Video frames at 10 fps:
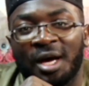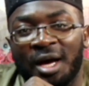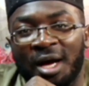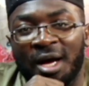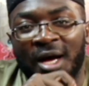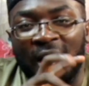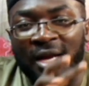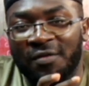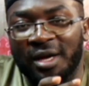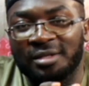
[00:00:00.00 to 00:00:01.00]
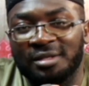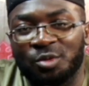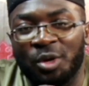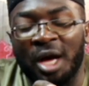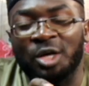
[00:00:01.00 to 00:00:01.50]
uh,
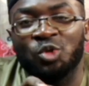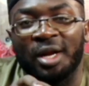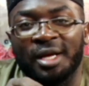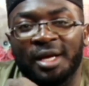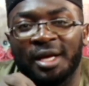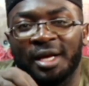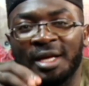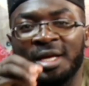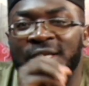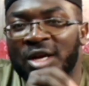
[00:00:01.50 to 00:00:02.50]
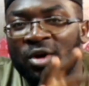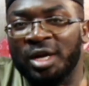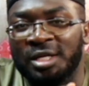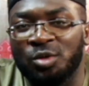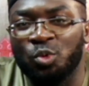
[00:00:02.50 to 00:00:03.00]
advice, we actually hinted on
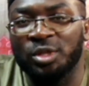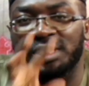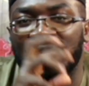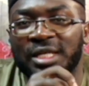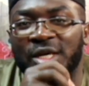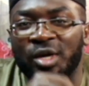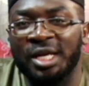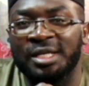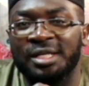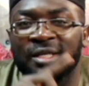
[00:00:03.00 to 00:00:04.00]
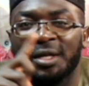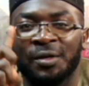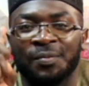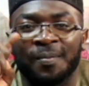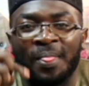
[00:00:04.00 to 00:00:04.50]
it, we started on it
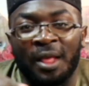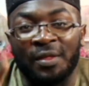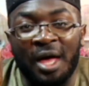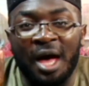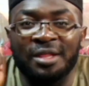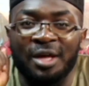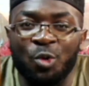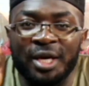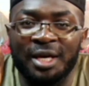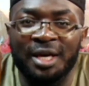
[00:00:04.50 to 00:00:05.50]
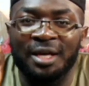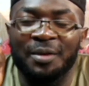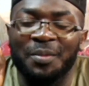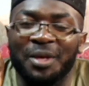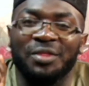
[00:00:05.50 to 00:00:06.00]
the other week,
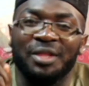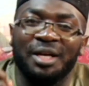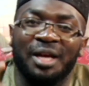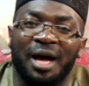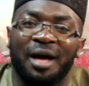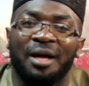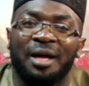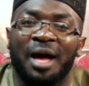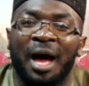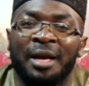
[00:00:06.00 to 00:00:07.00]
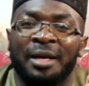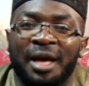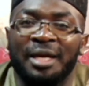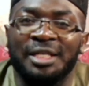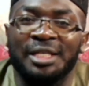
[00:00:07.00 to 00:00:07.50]
bi'idhnillah, and
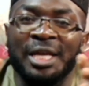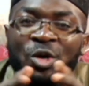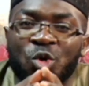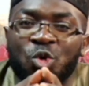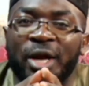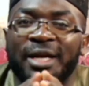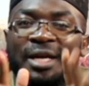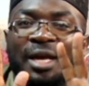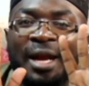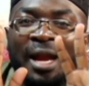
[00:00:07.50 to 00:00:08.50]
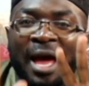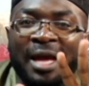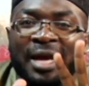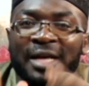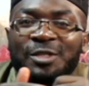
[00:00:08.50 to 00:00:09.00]
it included
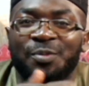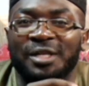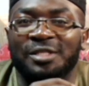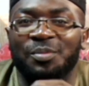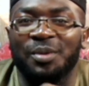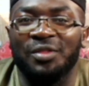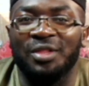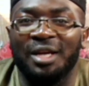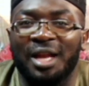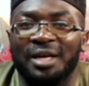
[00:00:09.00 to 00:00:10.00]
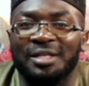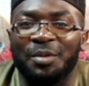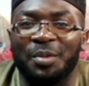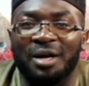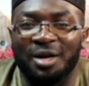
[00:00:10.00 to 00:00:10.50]
nine aspects, bi'idhnillah,
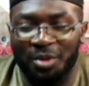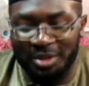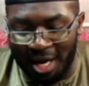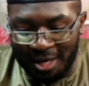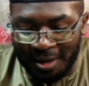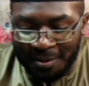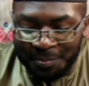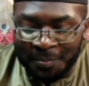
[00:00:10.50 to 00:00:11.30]
tabarak wa ta'ala.